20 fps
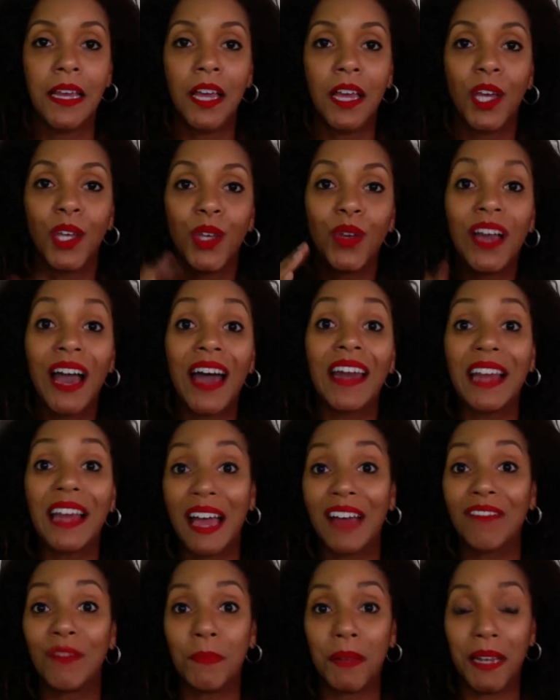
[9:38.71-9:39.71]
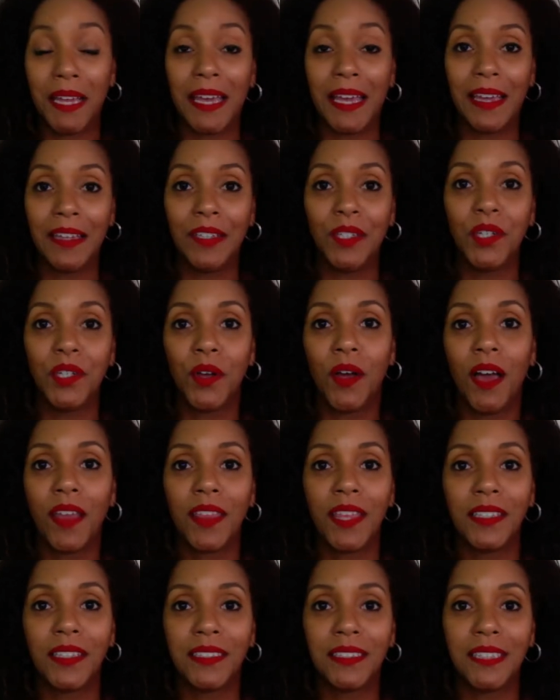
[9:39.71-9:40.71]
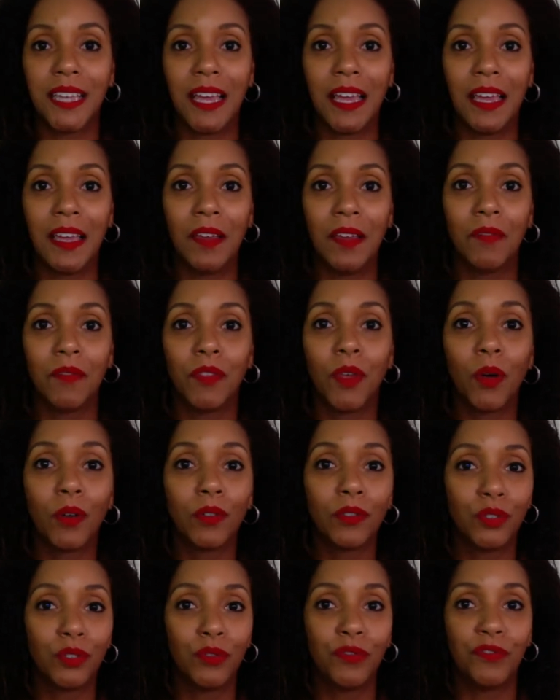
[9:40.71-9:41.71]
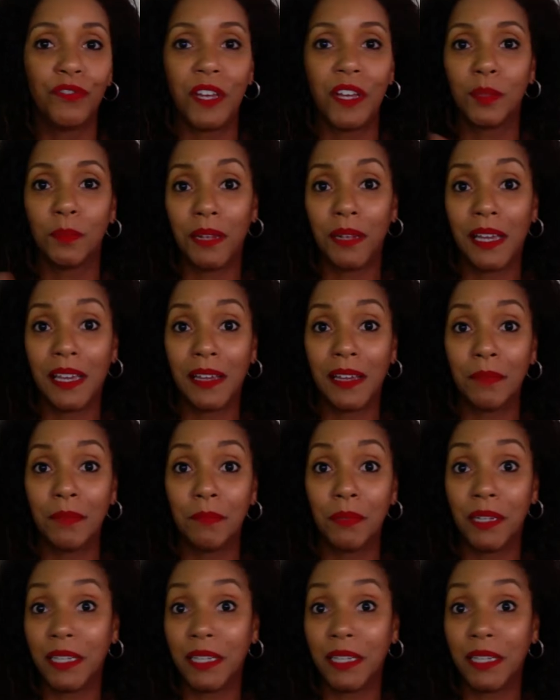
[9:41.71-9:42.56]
You got to have a plan. You know how they say those who fail to plan